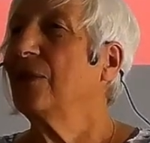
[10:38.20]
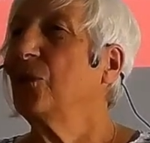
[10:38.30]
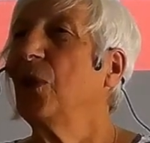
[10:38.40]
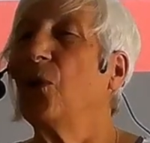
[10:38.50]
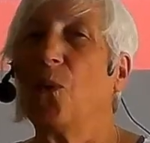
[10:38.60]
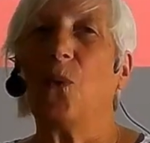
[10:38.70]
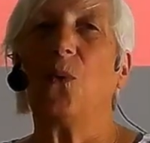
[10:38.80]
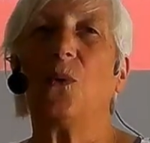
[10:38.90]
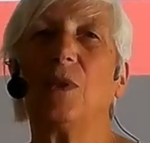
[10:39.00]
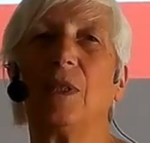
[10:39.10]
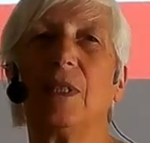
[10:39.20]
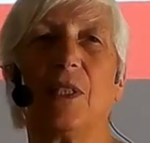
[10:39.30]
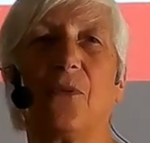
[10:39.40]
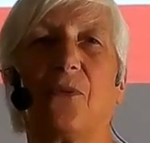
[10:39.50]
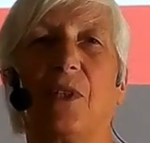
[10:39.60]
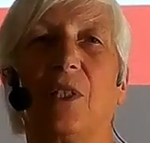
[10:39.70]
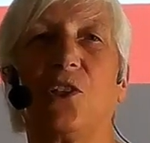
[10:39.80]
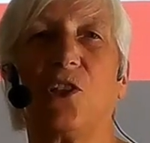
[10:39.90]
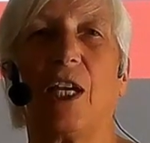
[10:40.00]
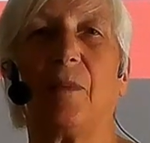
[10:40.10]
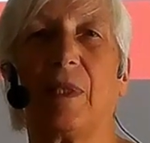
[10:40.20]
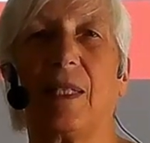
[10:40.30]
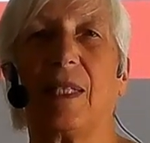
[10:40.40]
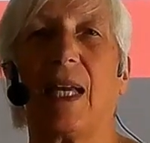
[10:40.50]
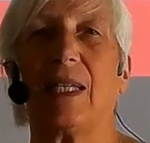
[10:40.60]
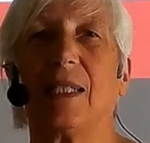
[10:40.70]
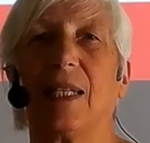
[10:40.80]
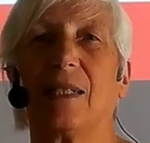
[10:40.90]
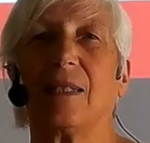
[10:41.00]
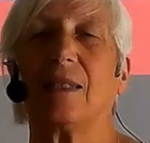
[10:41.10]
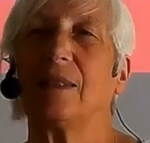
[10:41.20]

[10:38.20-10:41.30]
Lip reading: We're all different shapes and sizes,